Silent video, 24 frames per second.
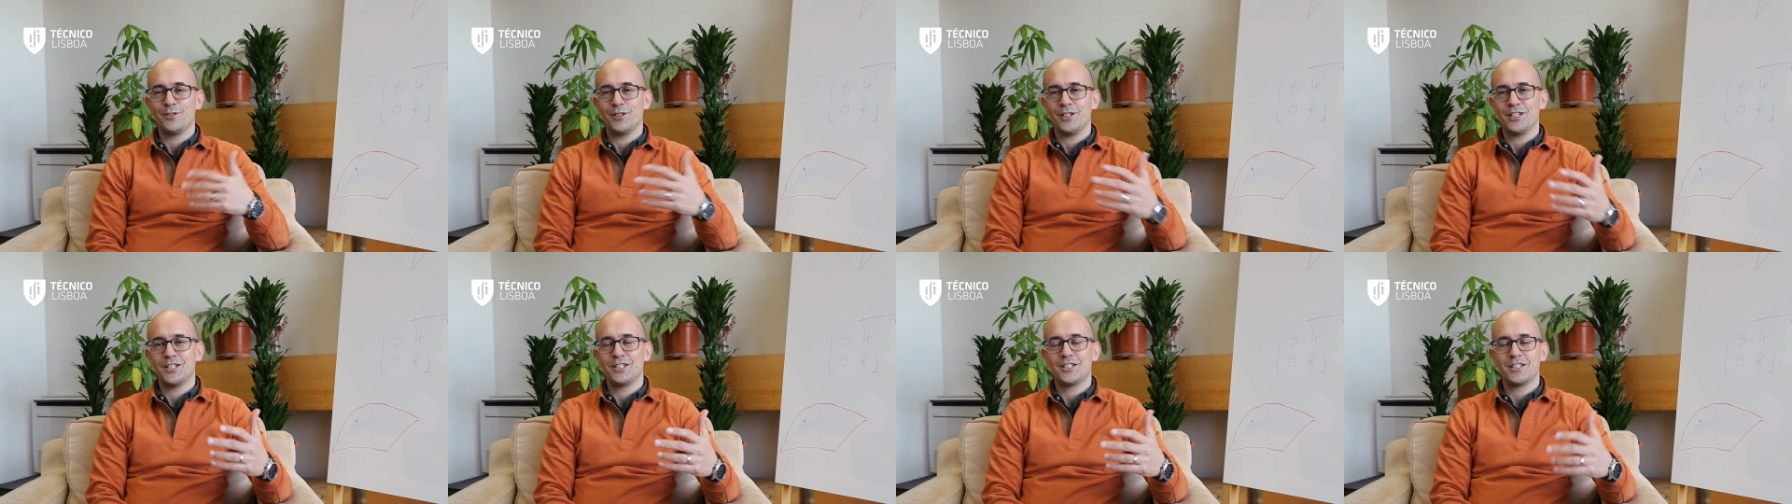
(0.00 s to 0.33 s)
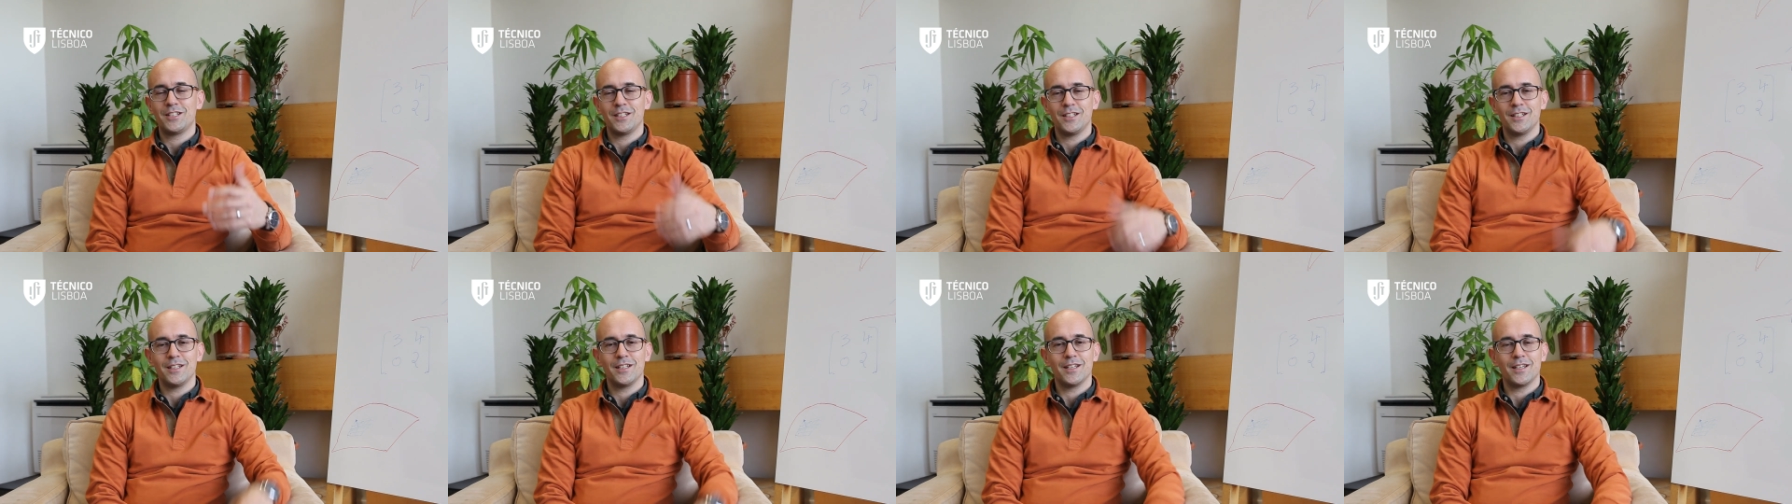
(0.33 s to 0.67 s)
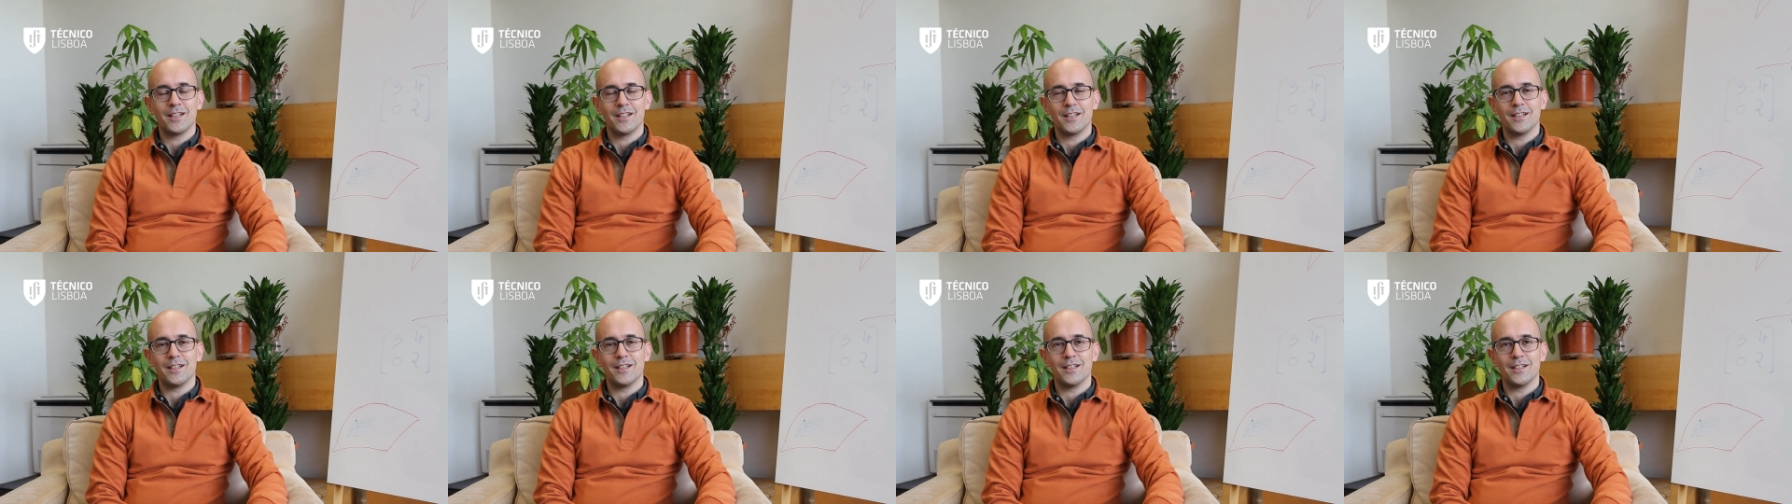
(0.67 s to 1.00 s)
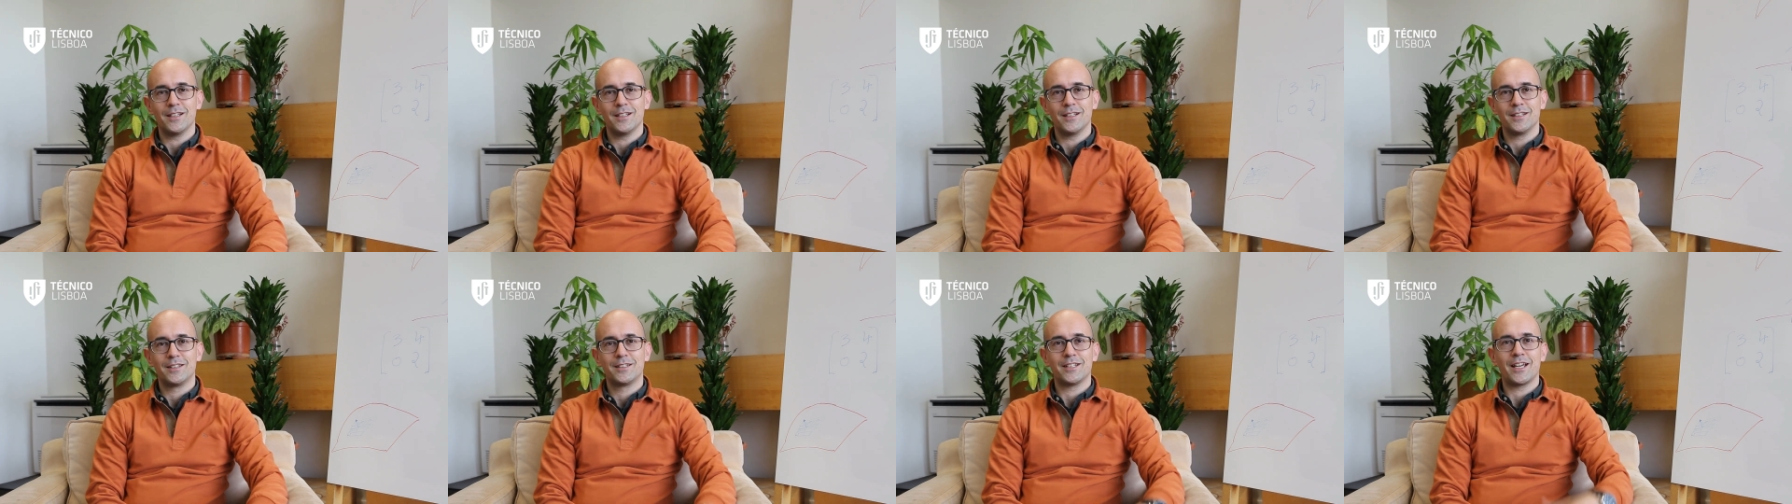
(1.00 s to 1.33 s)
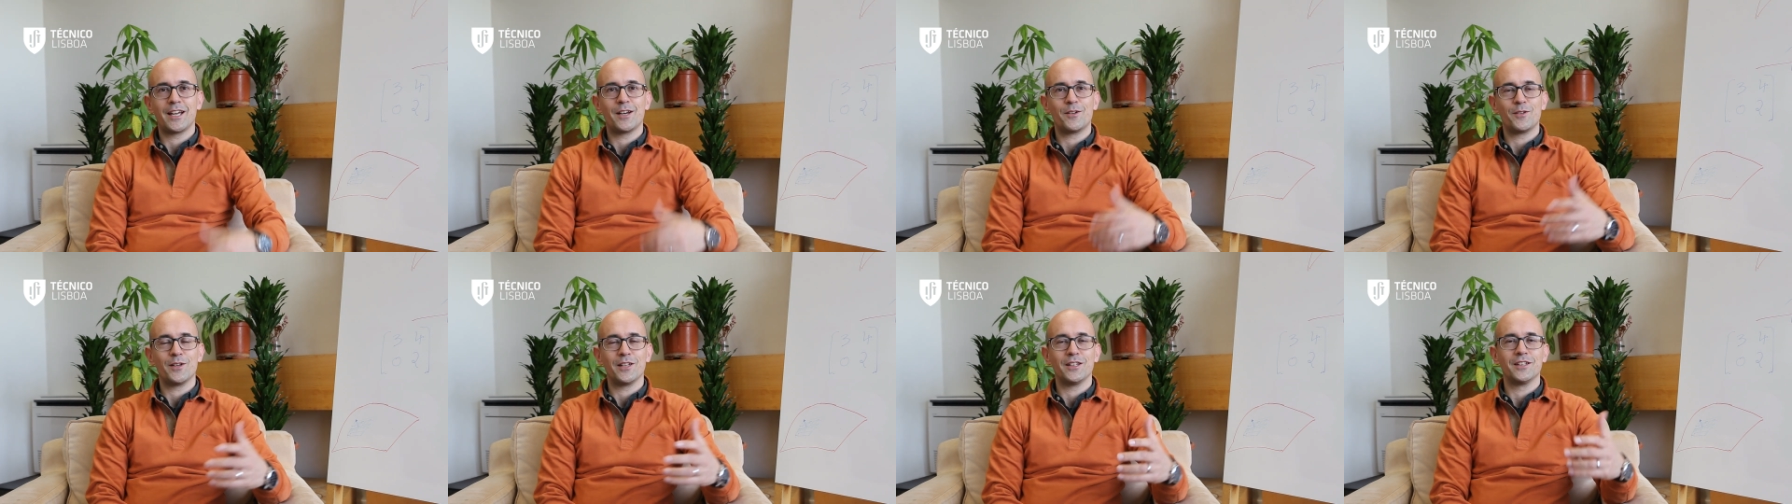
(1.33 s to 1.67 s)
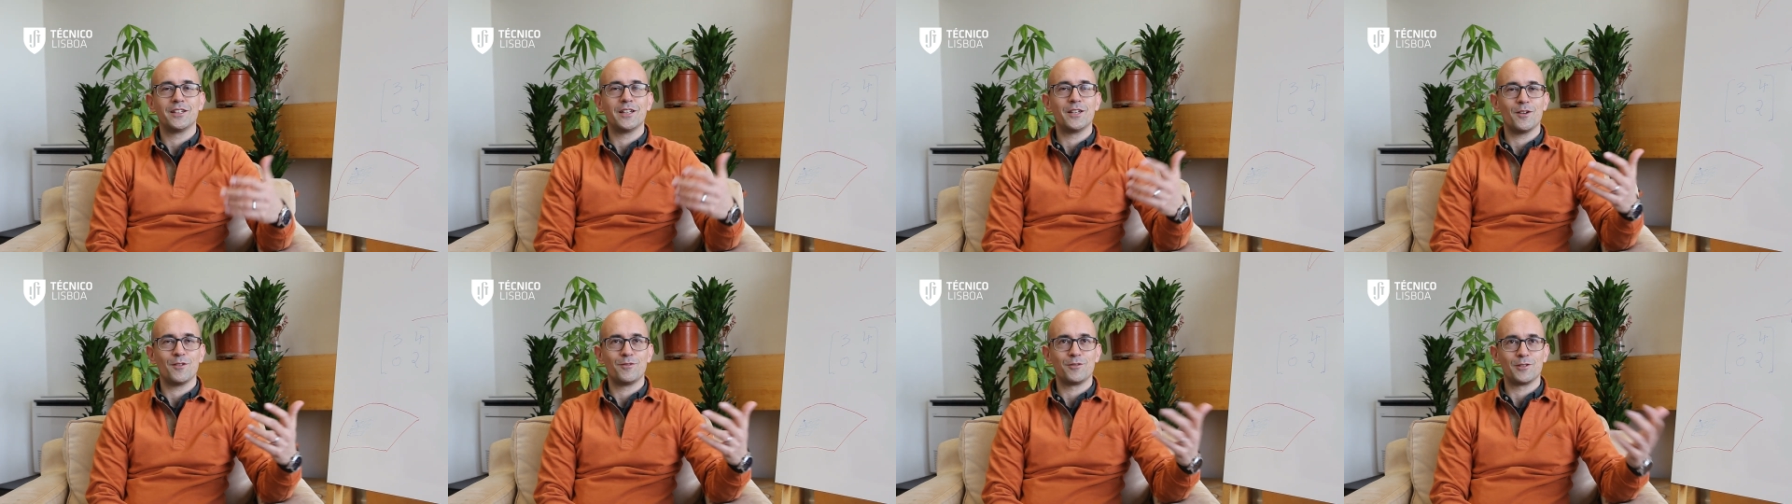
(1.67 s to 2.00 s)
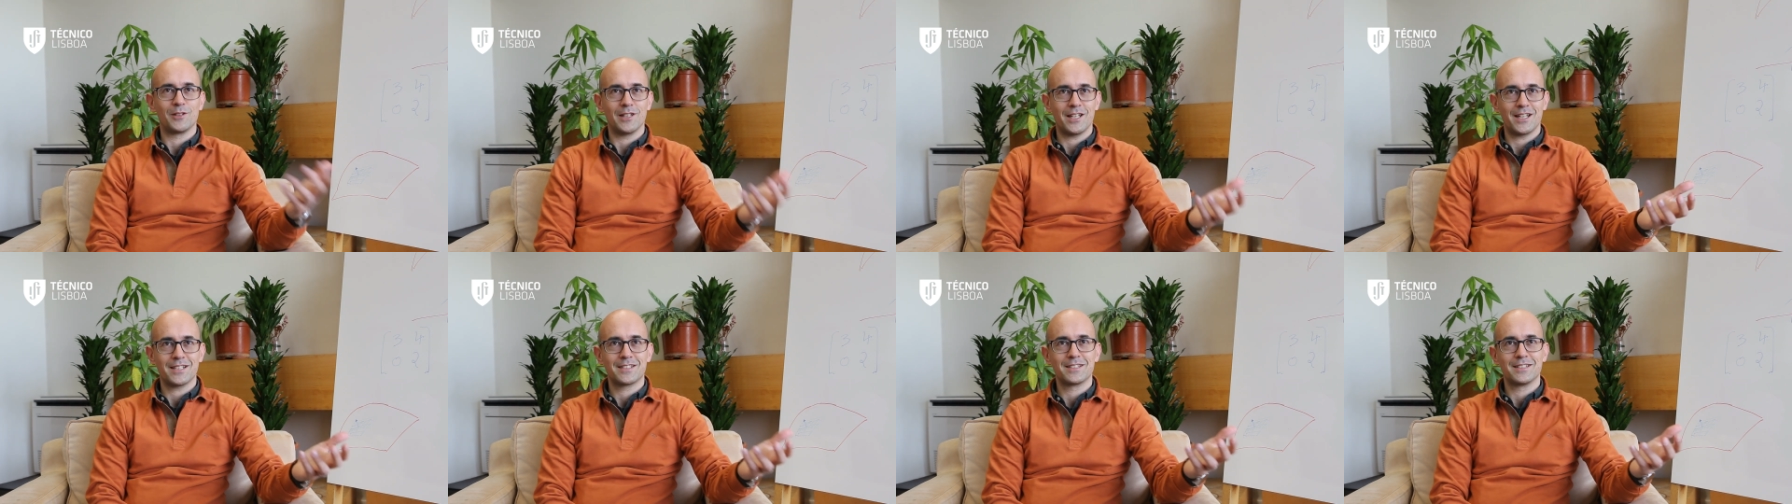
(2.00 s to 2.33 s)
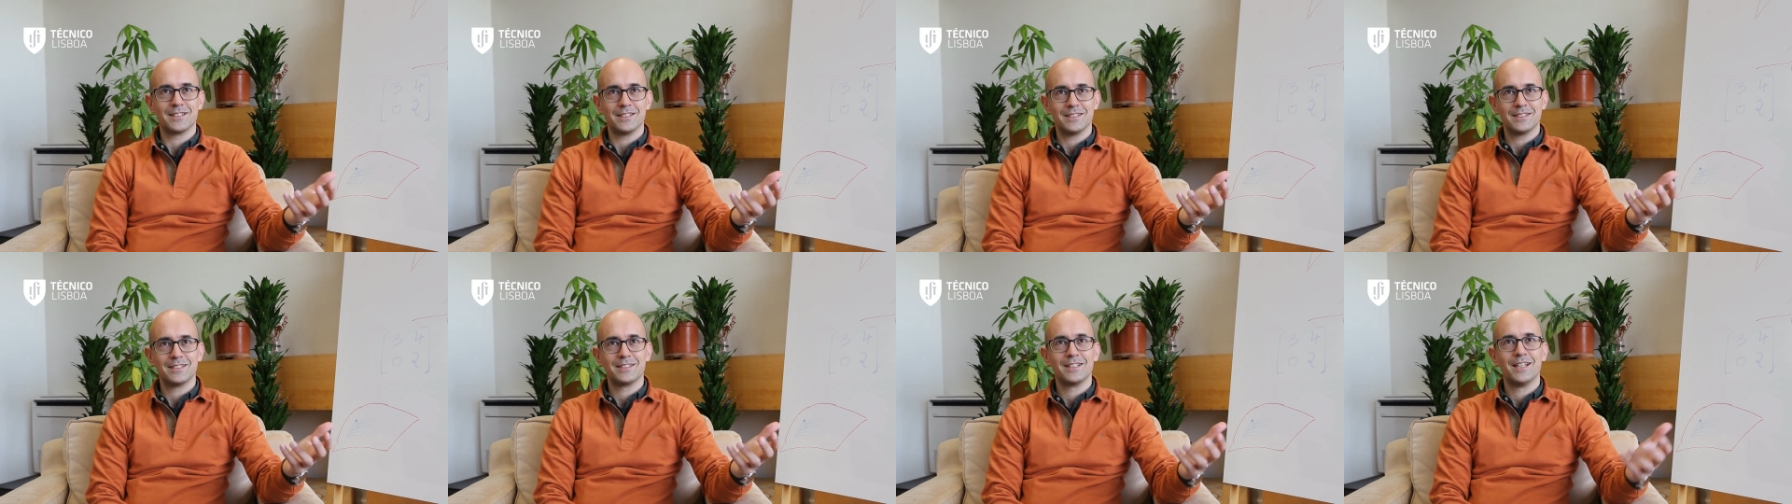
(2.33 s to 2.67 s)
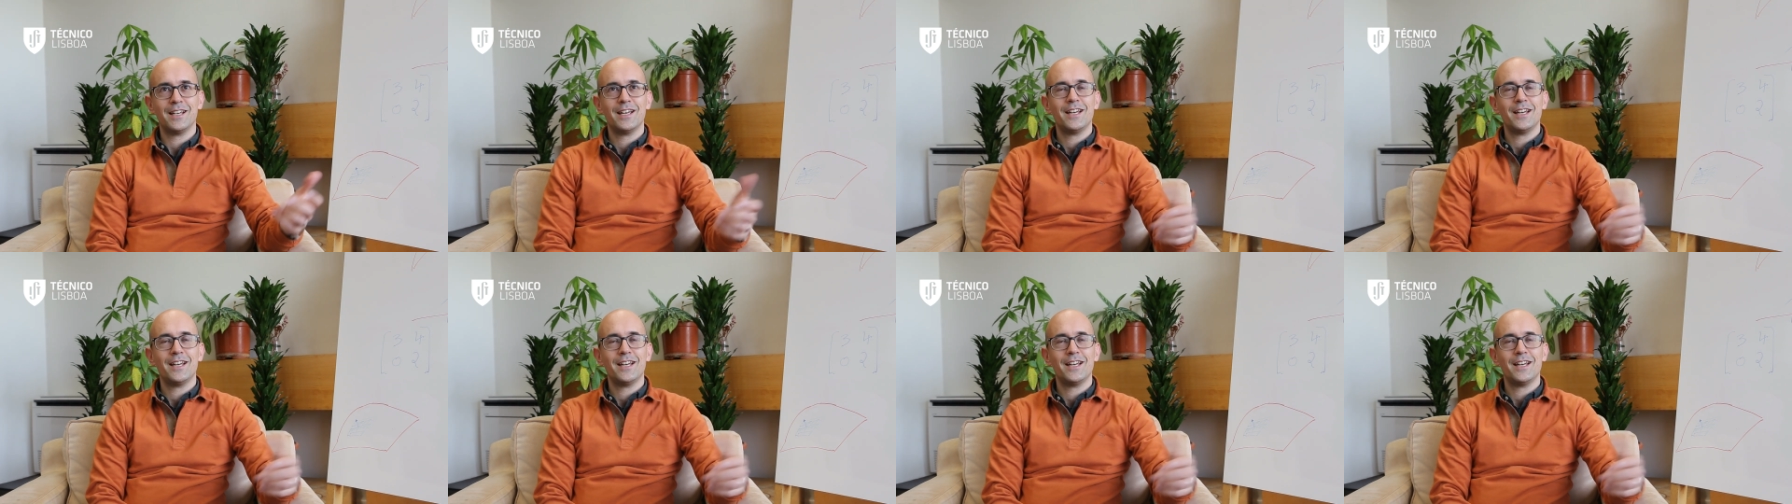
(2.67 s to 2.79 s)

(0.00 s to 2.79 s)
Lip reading: finishing a tiring day of classes.